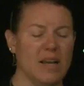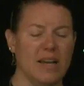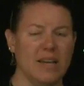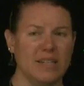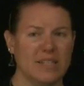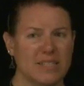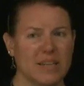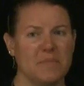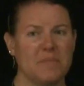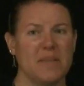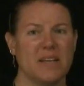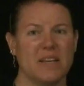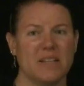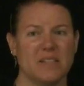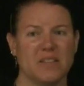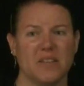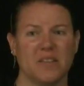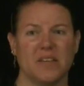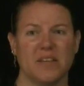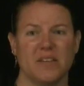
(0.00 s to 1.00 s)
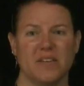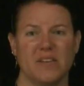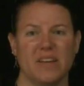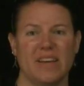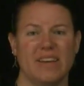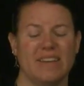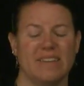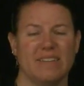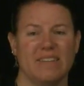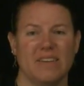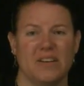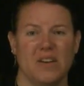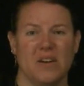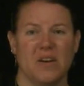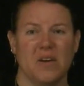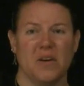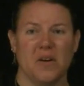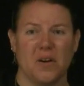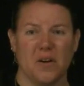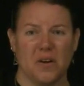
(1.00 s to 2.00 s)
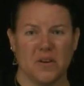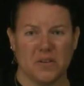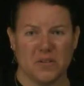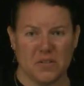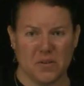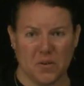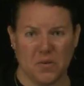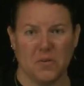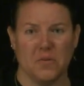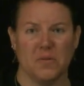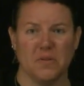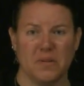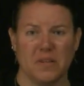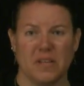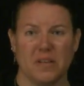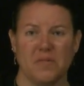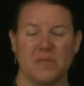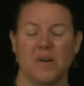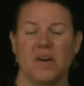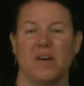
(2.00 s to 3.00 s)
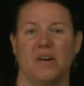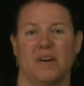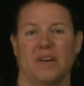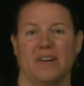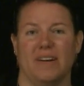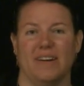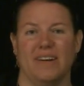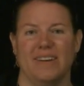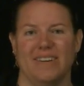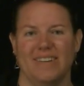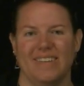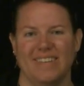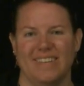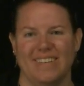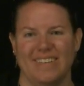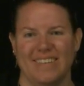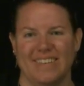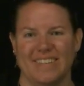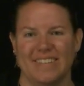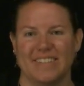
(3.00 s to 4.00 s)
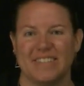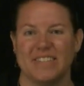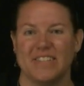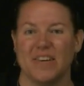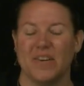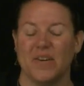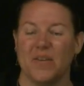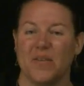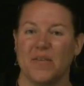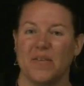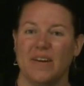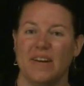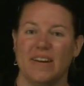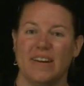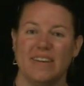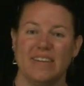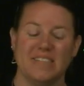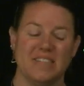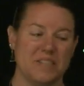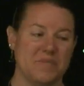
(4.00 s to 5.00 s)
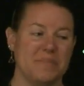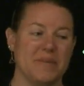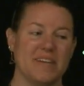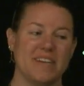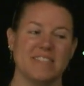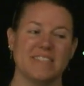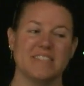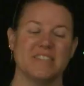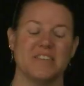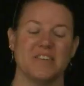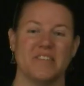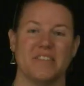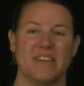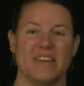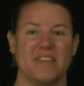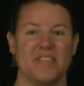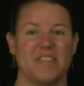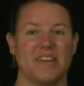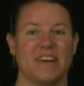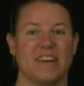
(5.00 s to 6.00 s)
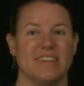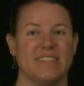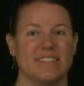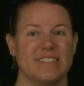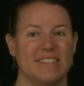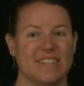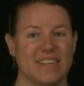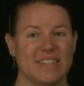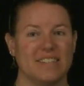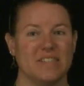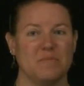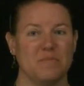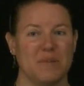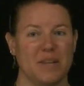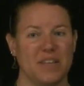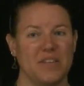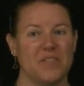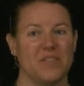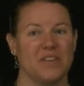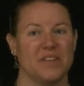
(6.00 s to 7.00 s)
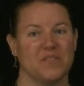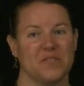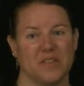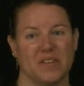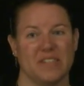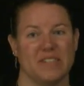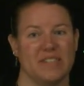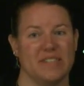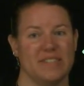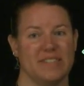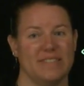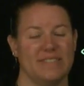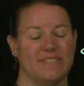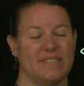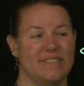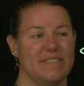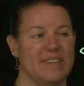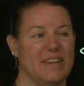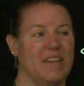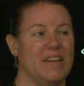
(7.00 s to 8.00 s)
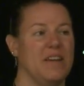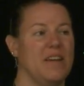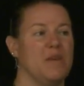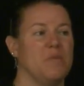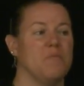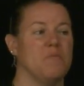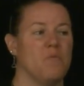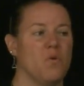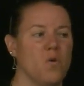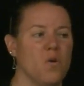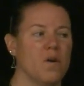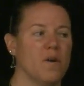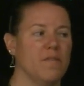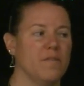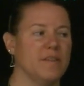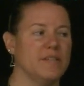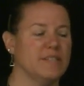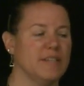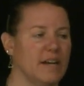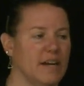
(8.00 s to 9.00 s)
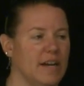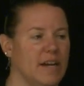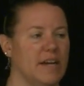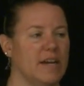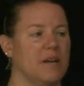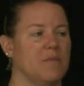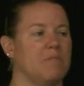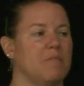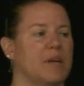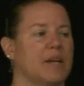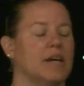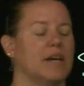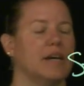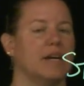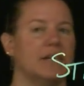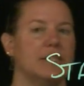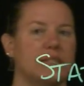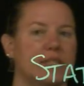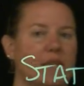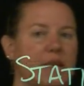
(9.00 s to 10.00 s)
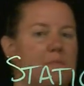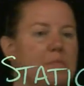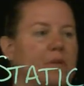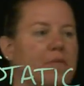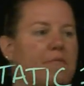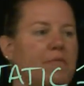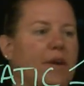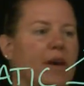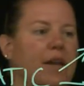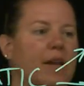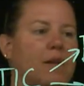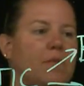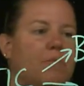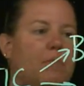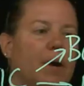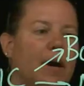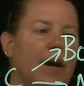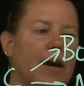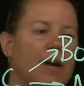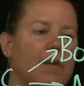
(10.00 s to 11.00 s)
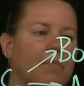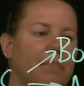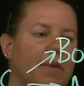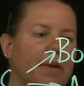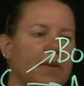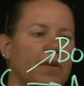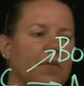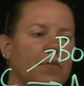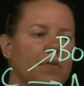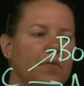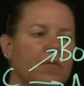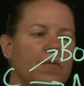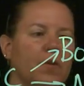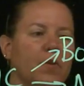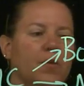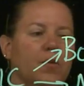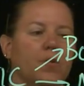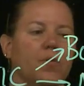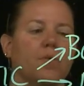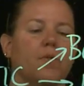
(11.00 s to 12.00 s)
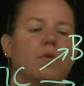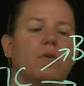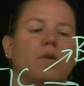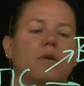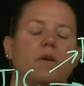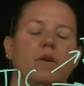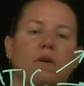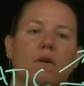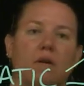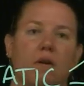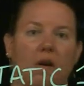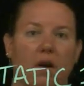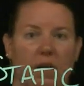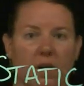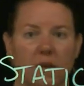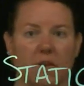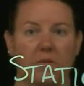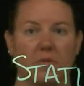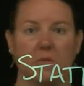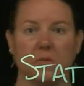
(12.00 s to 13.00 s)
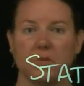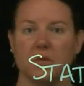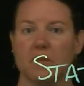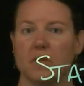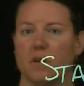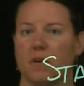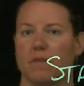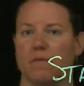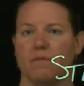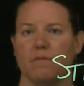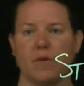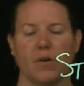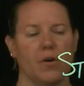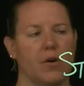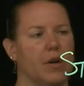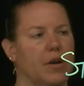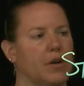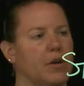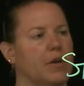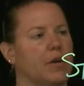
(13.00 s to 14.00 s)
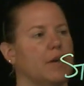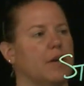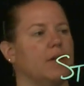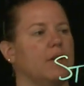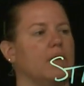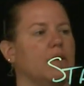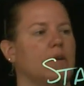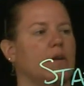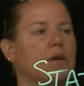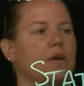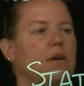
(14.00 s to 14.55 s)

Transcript: And some things on the internet are totally wrong. And so just because it's on the internet doesn't mean you can trust it. More of the time, because they've been vetted by peer review, articles are very good,